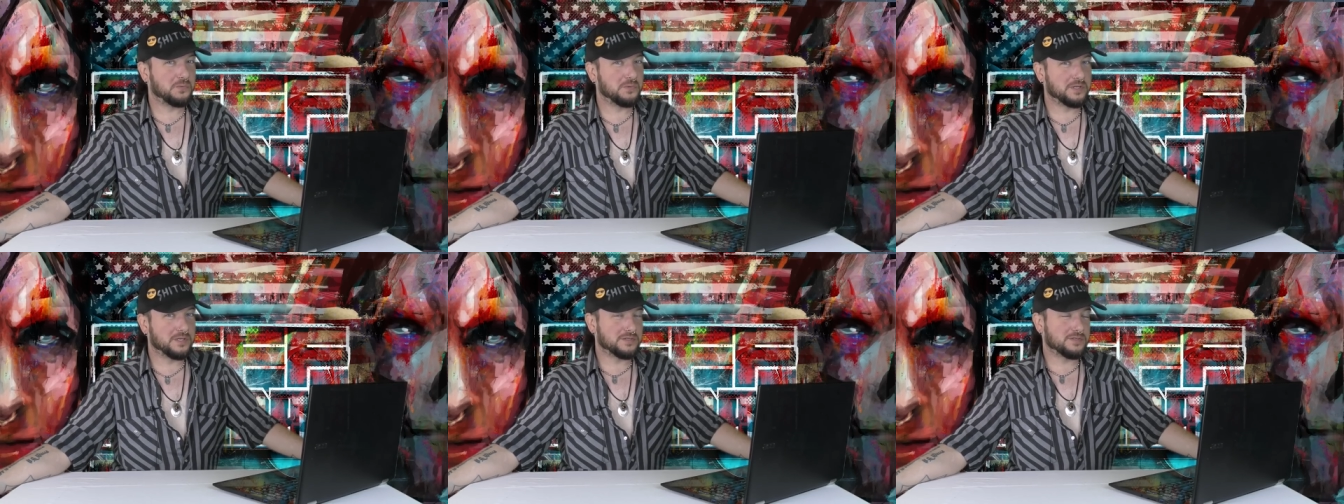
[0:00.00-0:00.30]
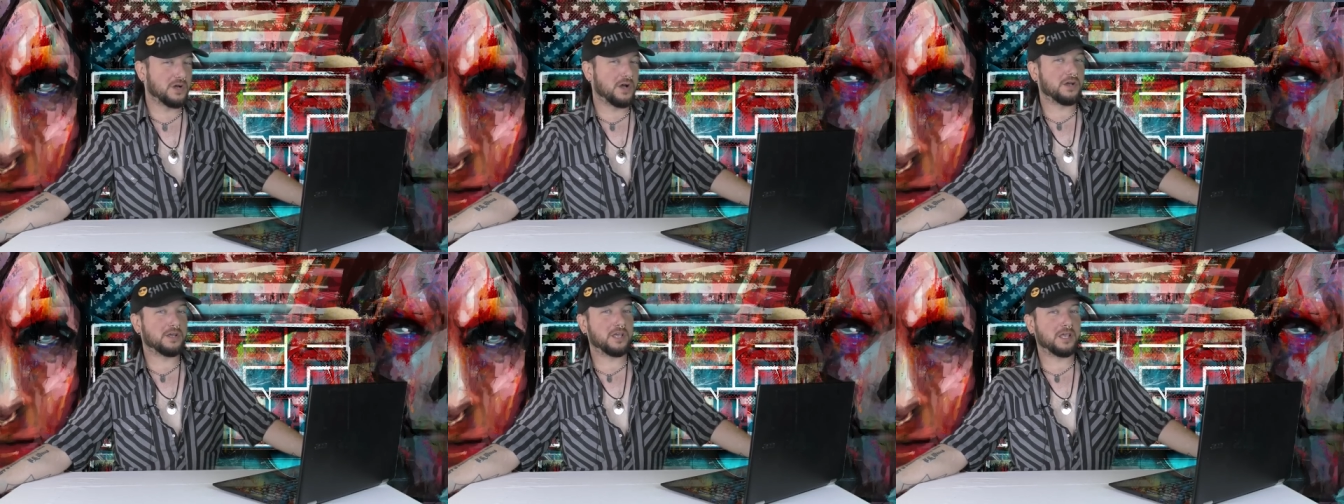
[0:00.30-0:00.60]
when they're
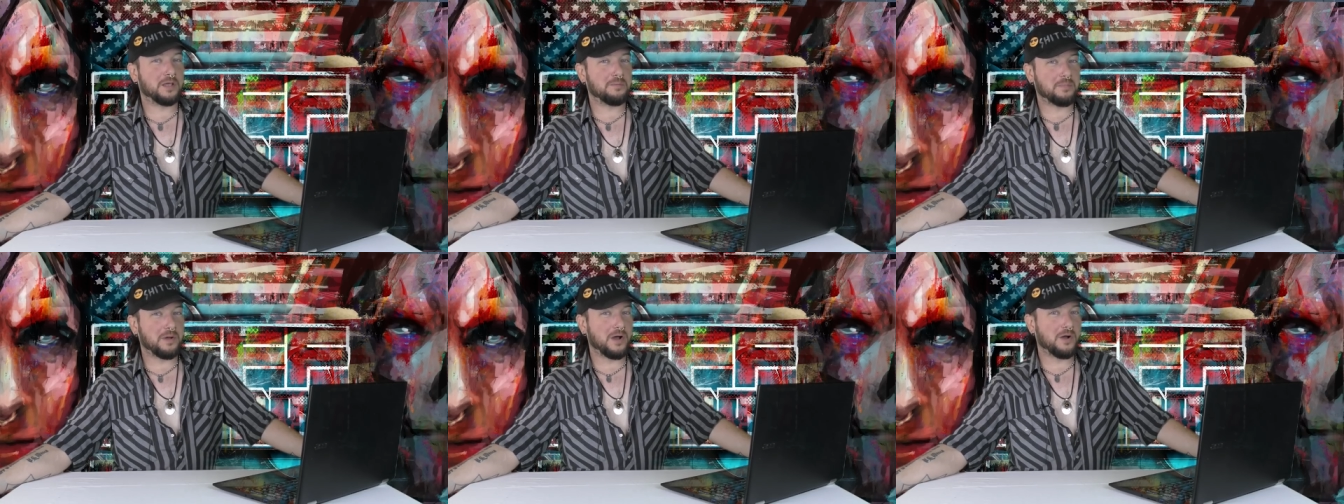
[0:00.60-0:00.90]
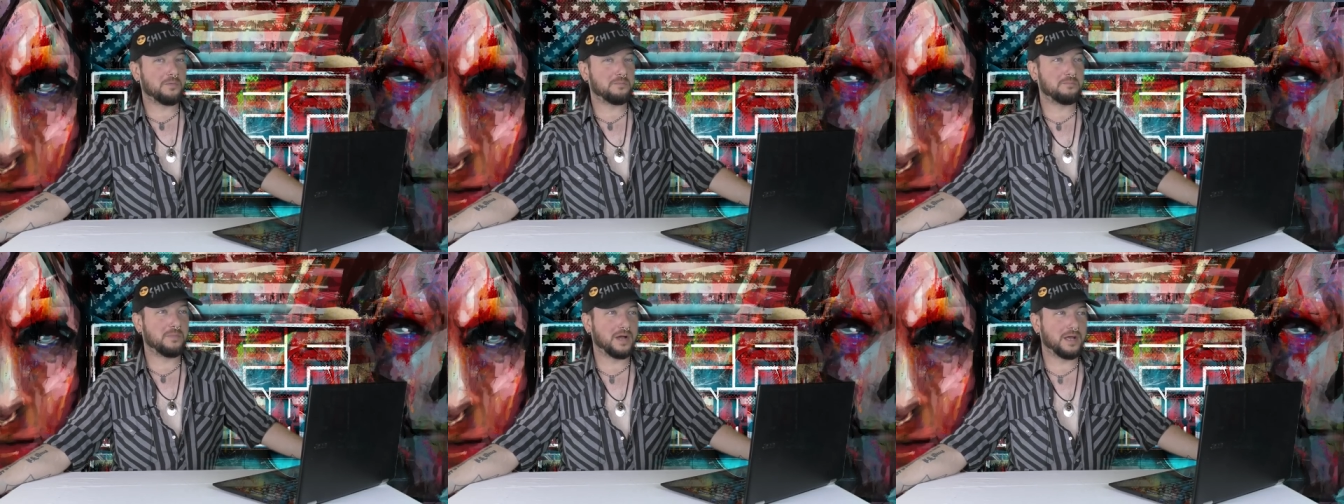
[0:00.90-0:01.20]
talking
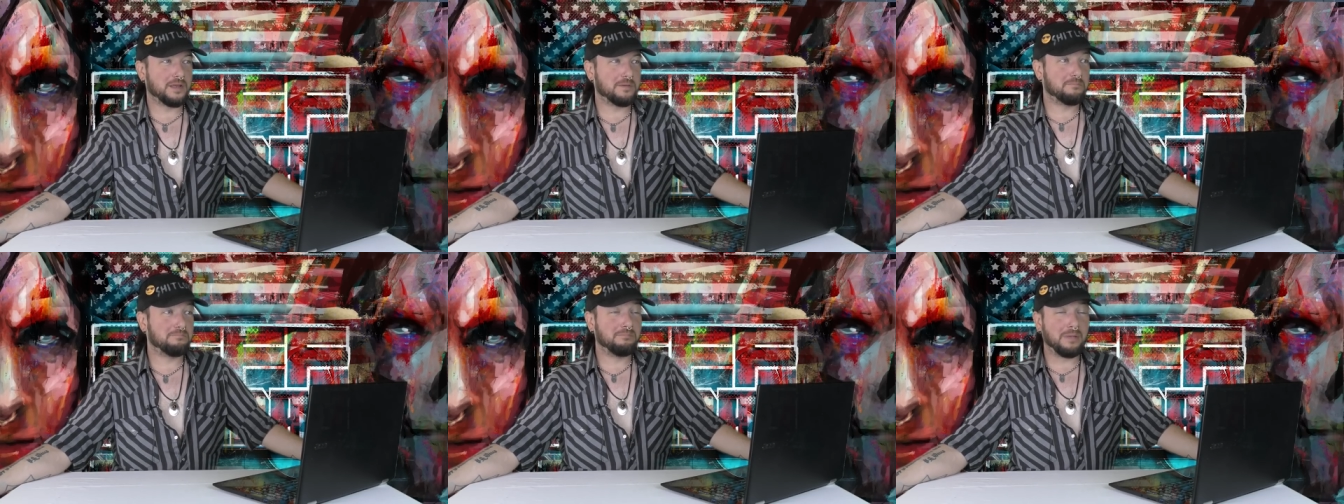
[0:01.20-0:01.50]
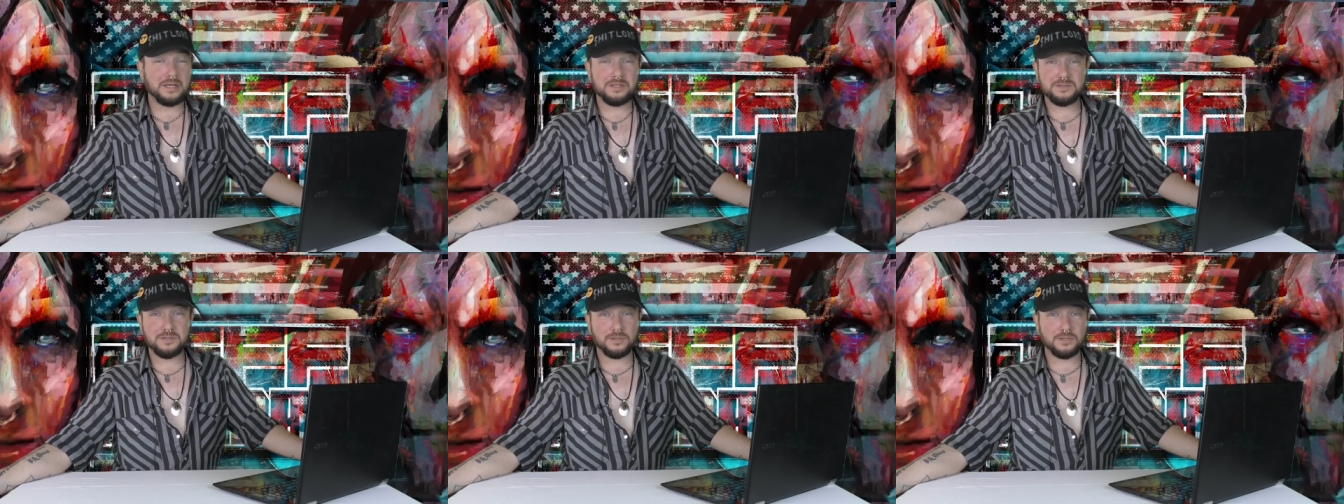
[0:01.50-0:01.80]
about my
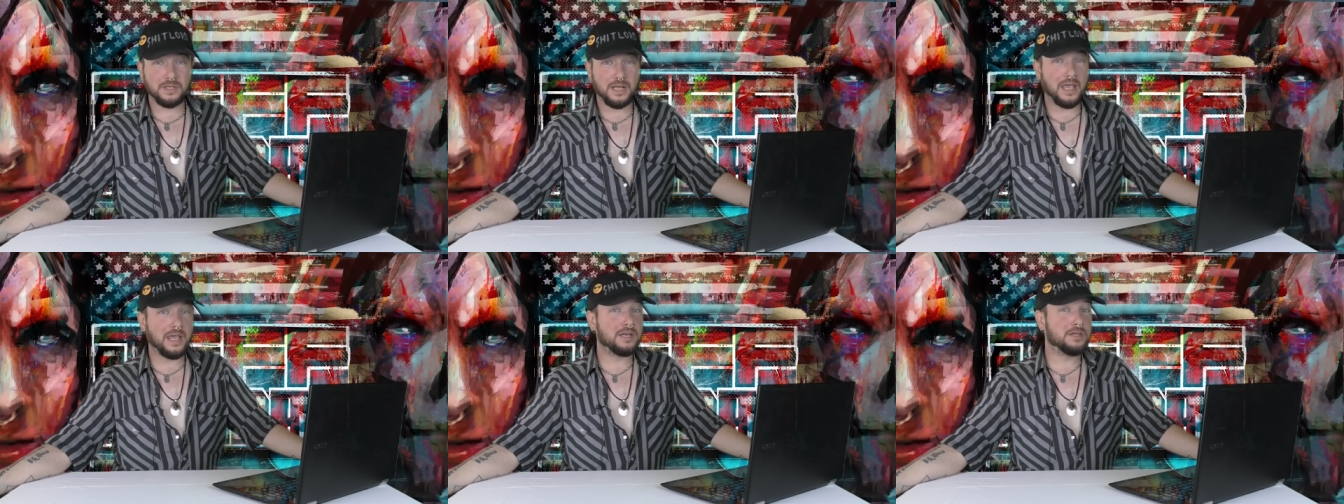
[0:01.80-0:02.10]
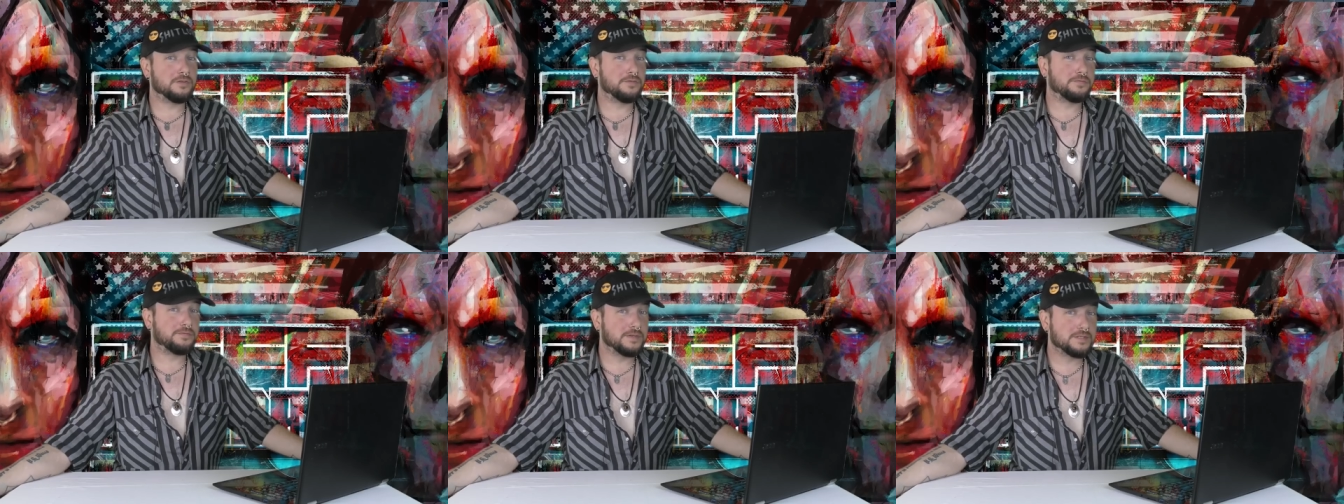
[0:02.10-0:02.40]
mental
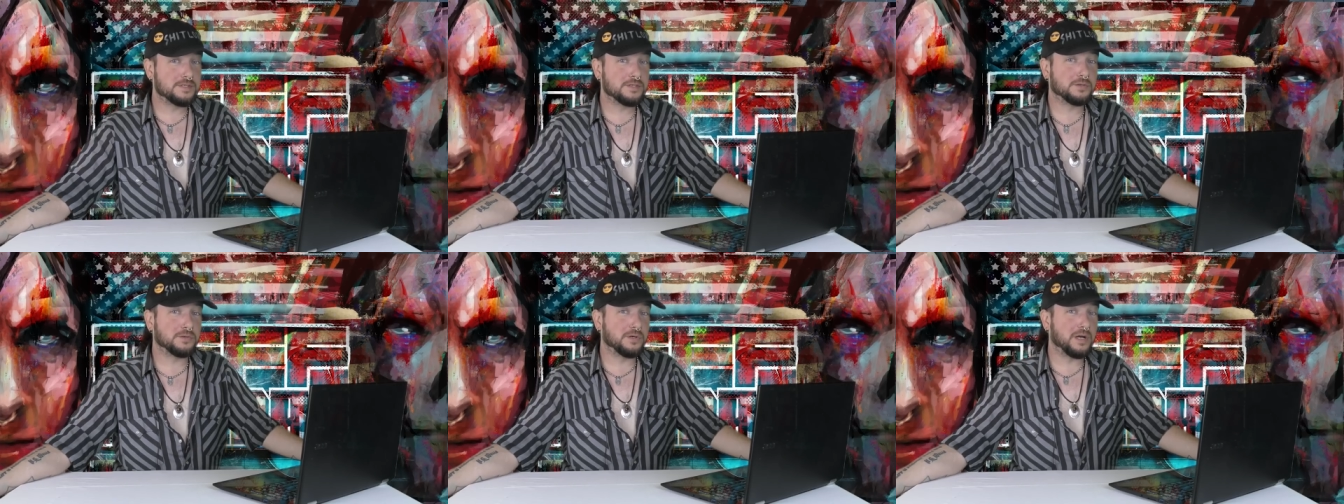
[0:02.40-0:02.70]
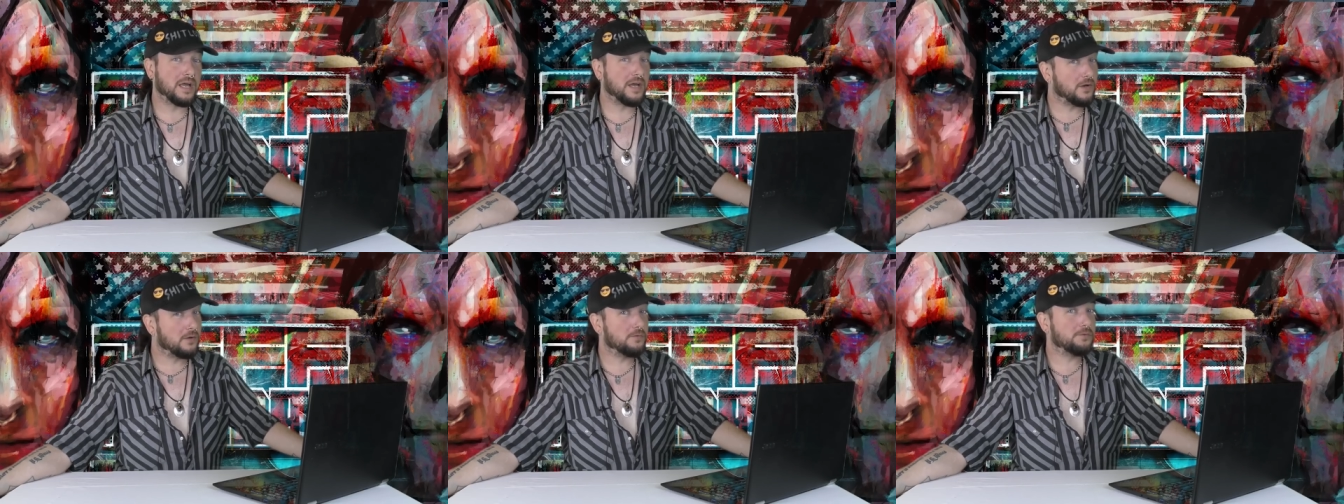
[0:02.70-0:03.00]
and physical
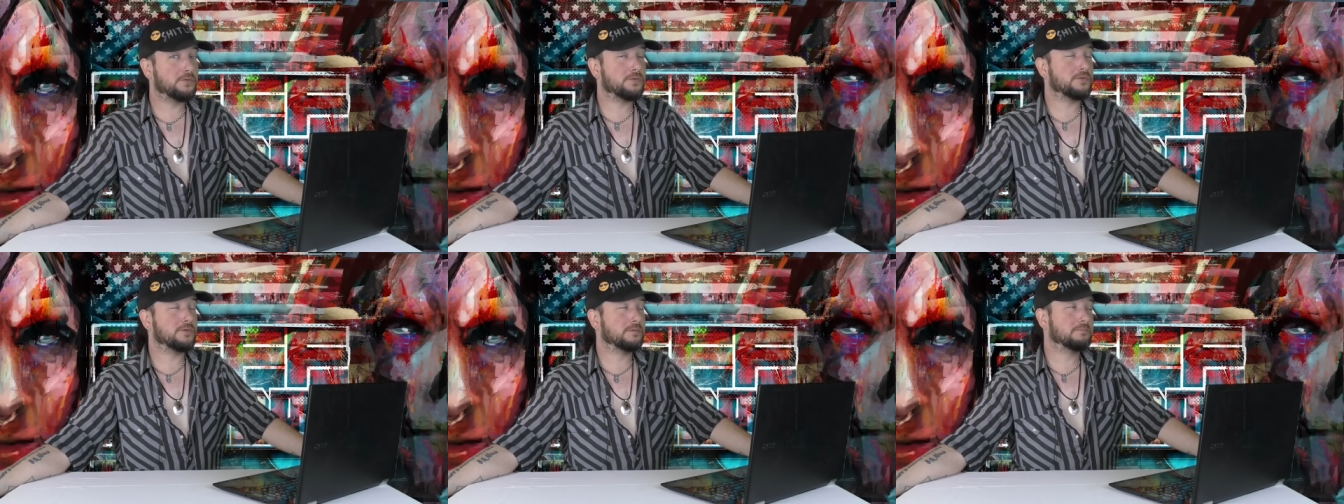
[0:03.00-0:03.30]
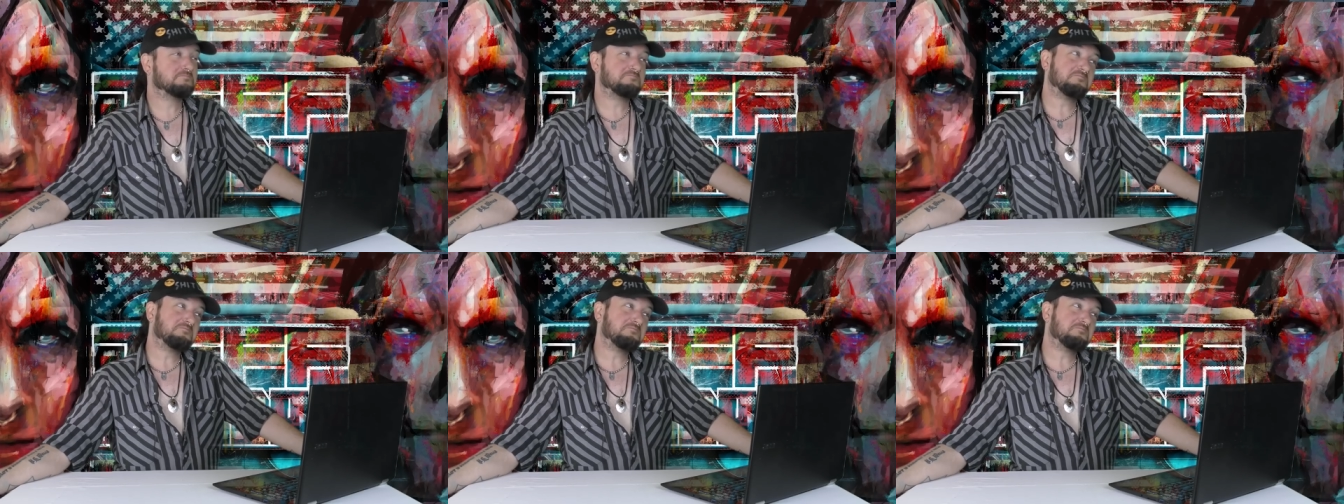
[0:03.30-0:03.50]
health,